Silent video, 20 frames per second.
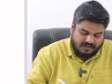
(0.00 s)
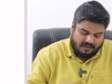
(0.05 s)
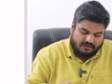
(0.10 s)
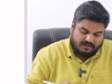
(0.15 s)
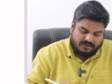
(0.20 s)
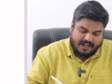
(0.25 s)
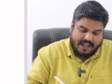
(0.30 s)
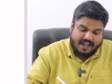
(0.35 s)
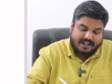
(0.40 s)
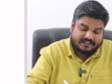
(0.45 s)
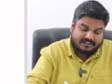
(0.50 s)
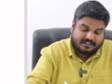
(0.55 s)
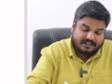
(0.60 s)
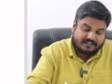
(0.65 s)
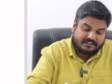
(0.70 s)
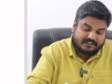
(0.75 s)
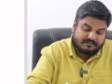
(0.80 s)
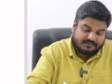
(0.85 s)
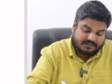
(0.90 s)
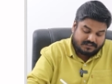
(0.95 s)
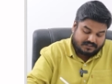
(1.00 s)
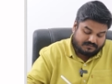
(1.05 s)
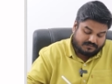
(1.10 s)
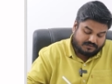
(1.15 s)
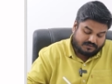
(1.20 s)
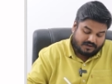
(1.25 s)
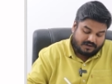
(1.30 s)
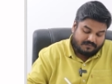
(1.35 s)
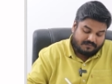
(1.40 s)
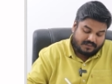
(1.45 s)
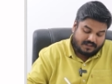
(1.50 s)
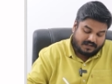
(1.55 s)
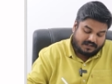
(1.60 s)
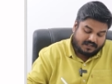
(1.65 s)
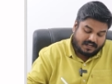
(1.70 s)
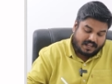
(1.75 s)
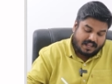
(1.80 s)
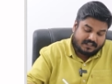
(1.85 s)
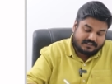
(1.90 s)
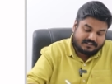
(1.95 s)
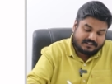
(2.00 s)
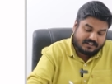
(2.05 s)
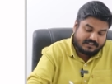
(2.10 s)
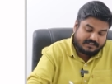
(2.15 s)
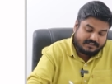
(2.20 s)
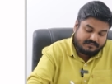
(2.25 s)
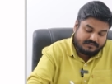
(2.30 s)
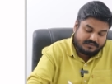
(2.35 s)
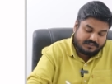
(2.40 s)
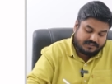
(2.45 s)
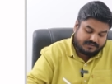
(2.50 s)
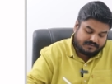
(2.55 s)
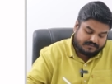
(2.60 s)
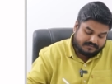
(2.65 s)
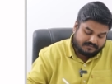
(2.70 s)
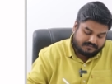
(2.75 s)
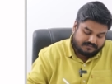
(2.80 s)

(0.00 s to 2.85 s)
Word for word: our tax receipt, I'm sorry, tax receipt